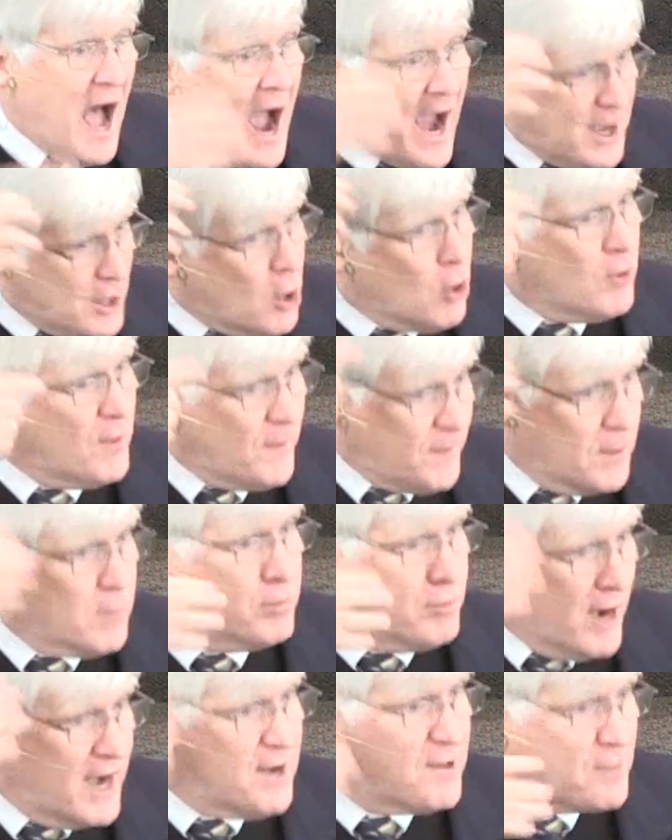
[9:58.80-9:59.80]
I know that their
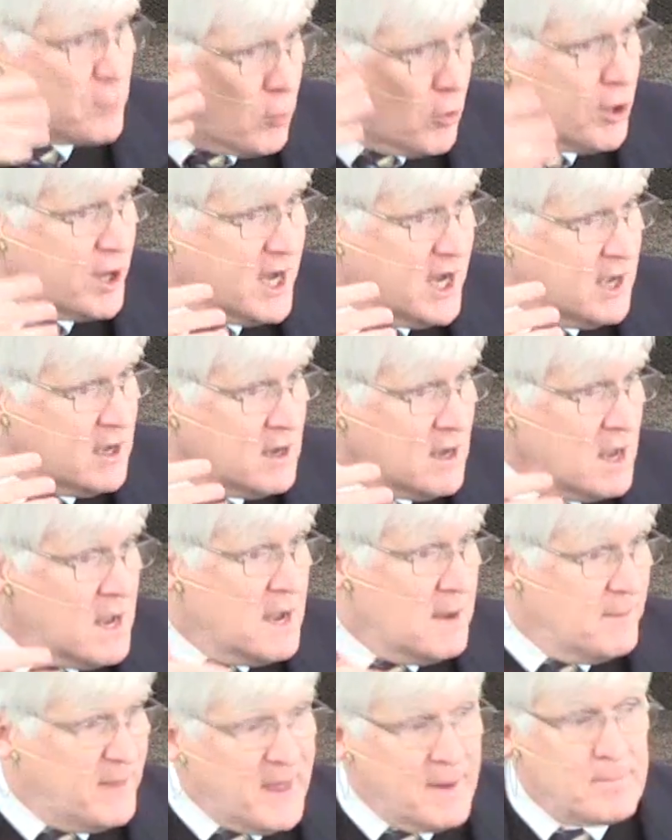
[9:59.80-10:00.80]
brain is working.
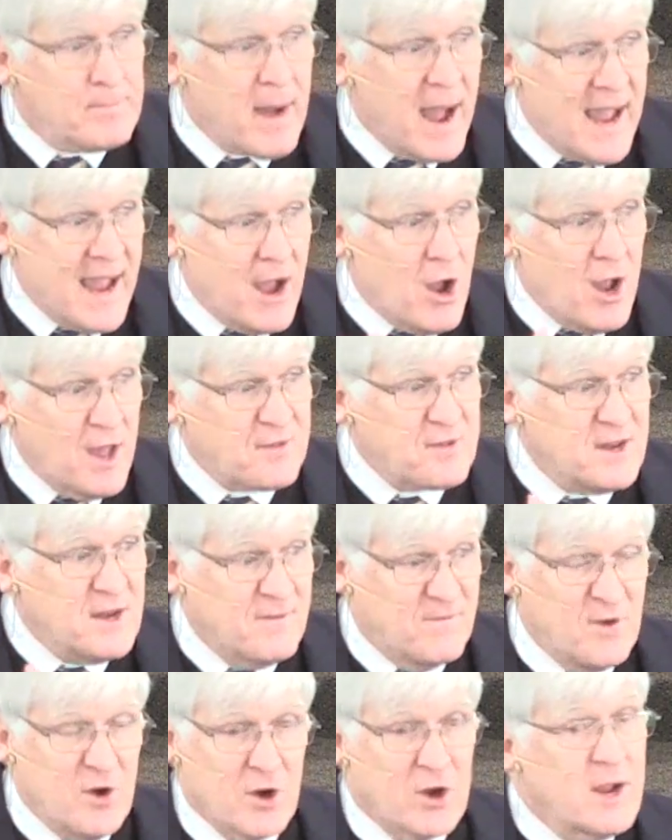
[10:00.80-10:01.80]
Then by asking a
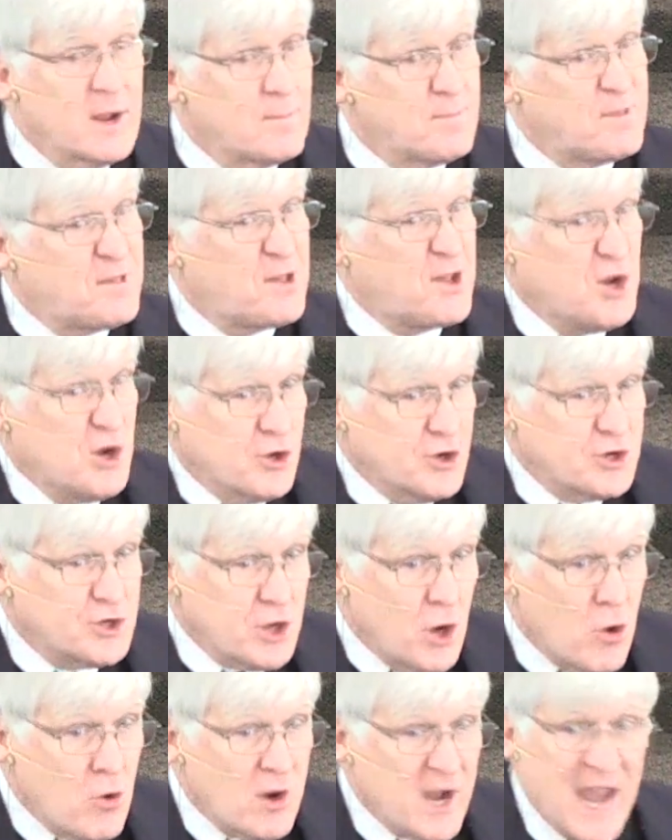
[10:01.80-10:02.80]
very obscure
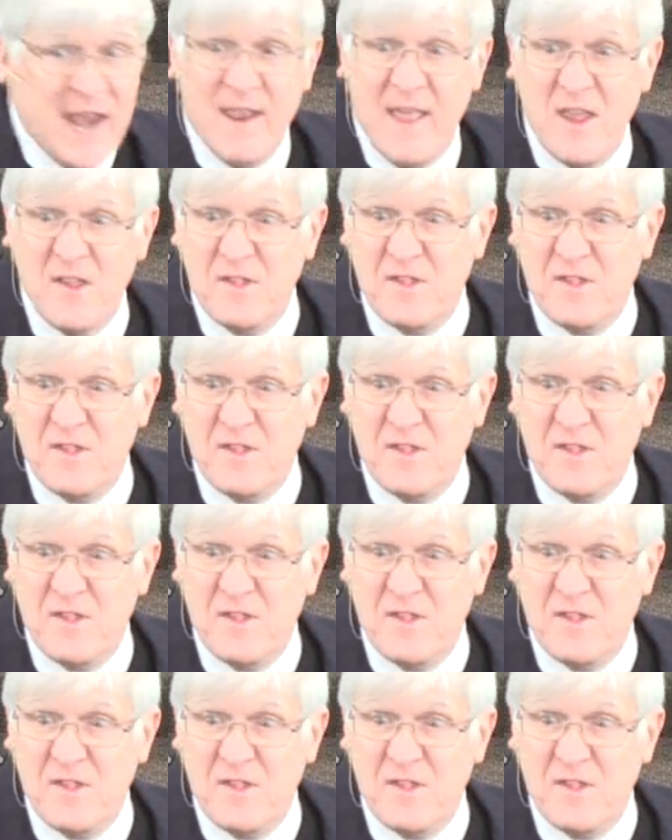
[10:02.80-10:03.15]
joke and they